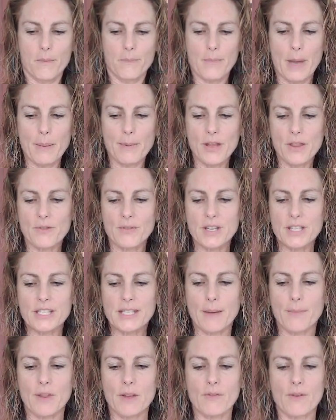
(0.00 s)
Maybe there is
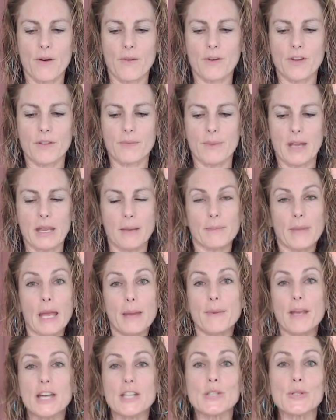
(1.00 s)
something wrong with me.
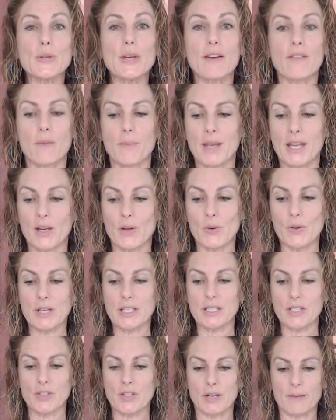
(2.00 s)
Maybe I do have a medical
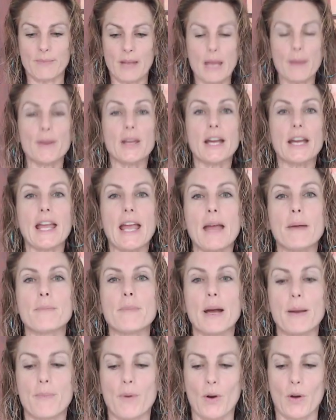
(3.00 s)
condition. Maybe I am
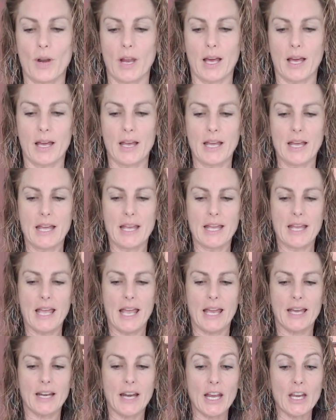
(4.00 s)
bipolar.
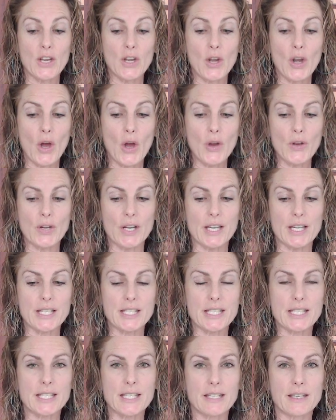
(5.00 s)
And I
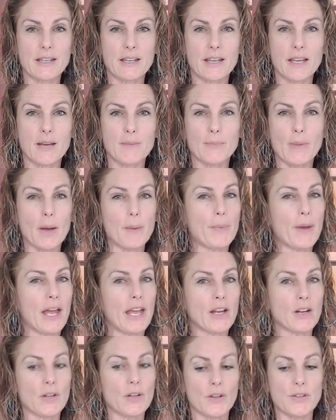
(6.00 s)
notice by
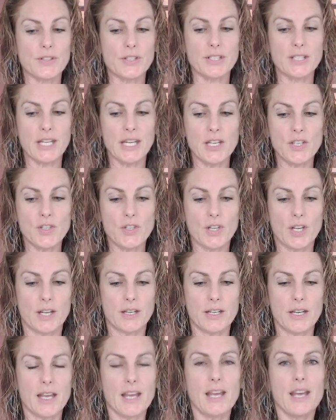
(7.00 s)
paying close attention
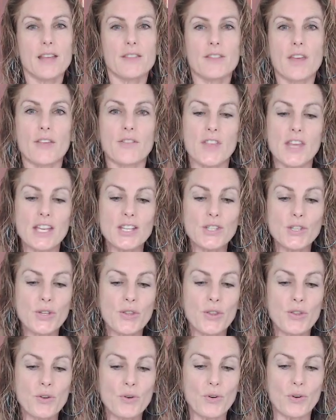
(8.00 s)
that these
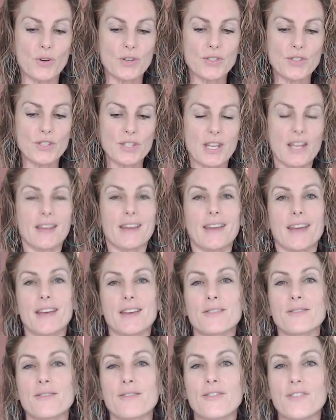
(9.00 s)
thoughts
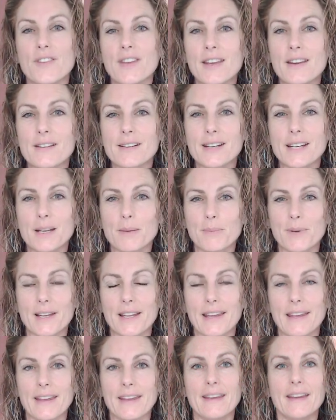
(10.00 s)

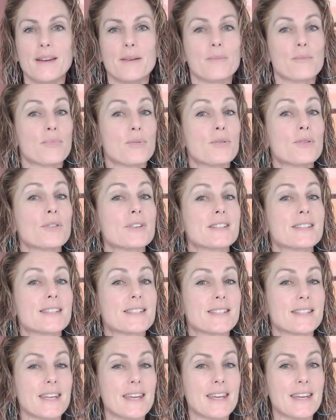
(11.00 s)
invariably
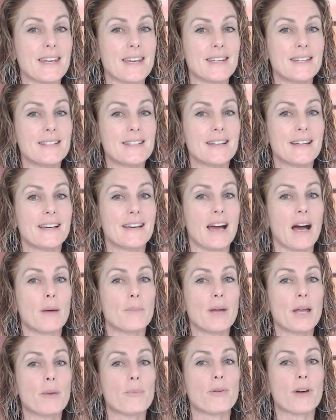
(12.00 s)
precede a
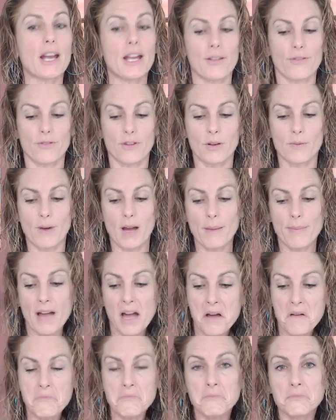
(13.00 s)
big breakthrough by
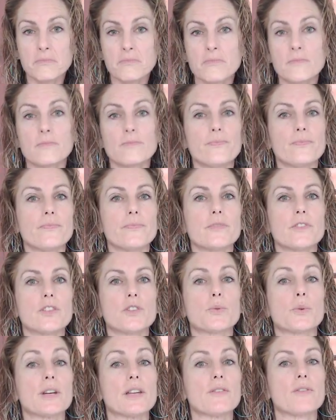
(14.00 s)
about mm,
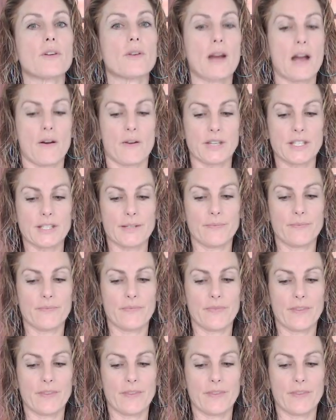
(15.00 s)
24 hours.